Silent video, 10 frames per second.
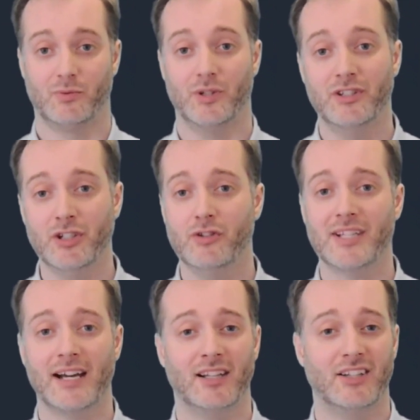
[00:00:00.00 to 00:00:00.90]
with news
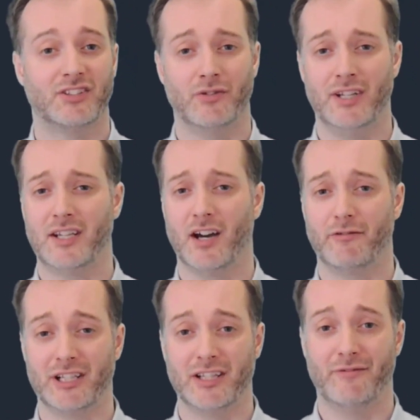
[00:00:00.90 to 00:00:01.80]
outlets only covering the